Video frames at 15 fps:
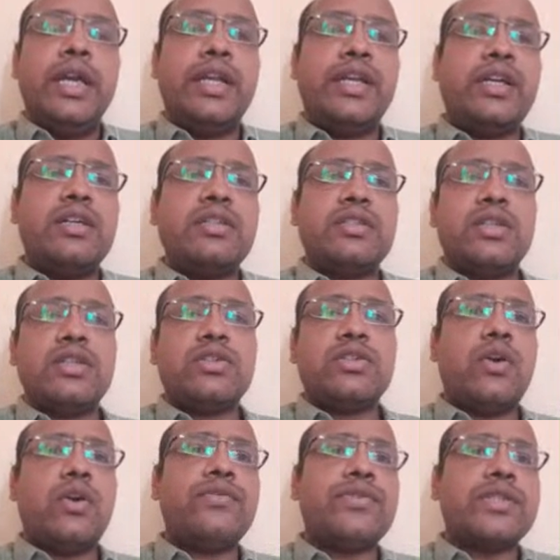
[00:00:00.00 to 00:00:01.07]
It
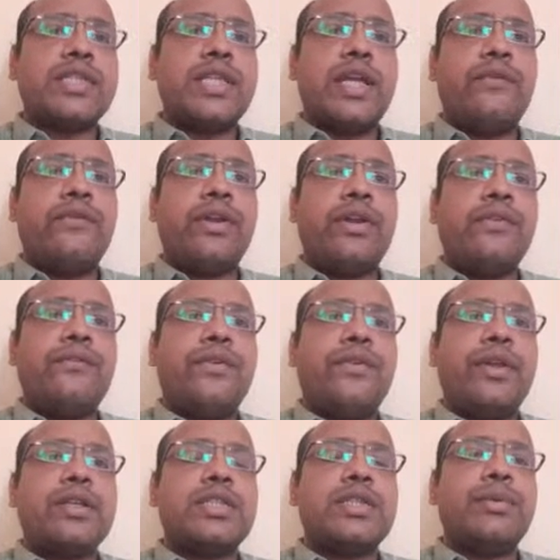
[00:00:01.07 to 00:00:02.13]
consists of several
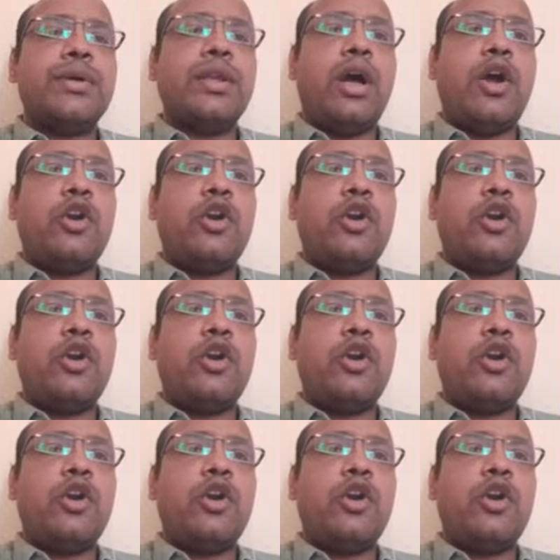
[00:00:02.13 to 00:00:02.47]
flexible